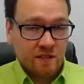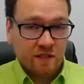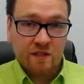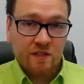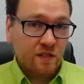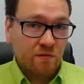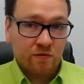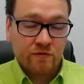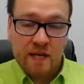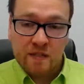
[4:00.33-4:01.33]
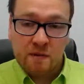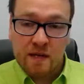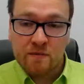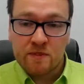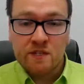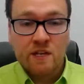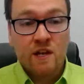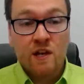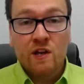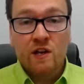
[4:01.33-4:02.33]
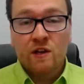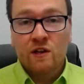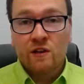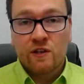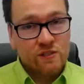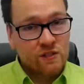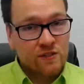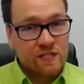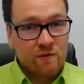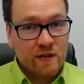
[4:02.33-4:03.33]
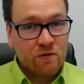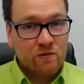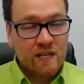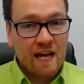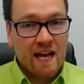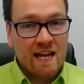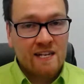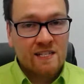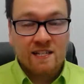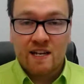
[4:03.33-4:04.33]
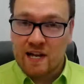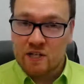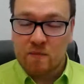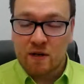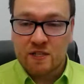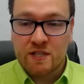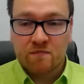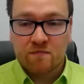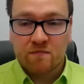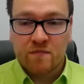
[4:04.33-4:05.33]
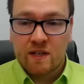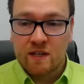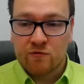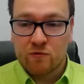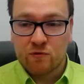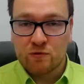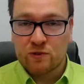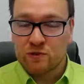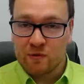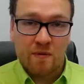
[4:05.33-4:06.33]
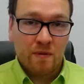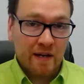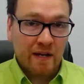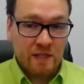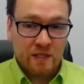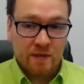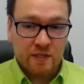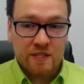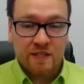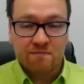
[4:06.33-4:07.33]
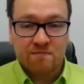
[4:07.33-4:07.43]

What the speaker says: example of tax payments. Use the contact record as HMRC, if, of course, you are paying HMRC.